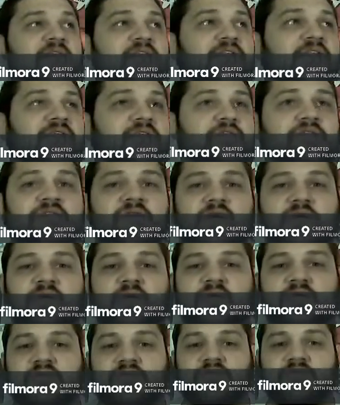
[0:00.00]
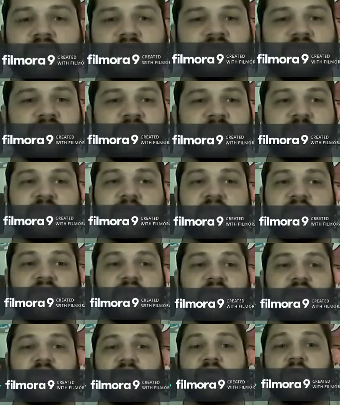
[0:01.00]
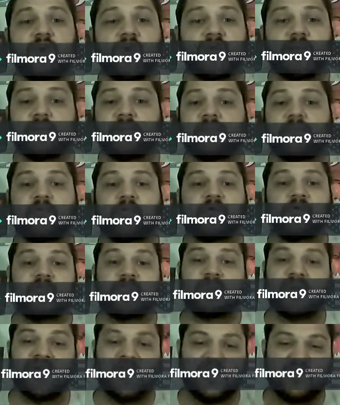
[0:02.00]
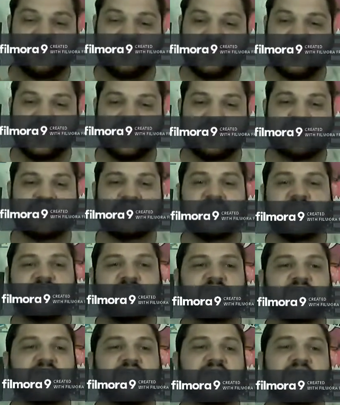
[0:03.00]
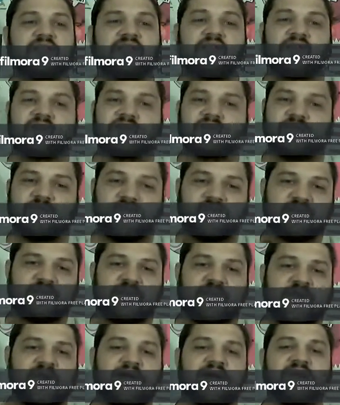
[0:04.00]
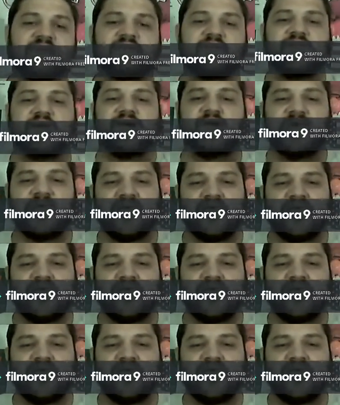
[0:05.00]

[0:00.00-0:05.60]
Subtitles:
Is it something that you wake up in the morning like, man, I just want to teach kids, and I feel that drive, and I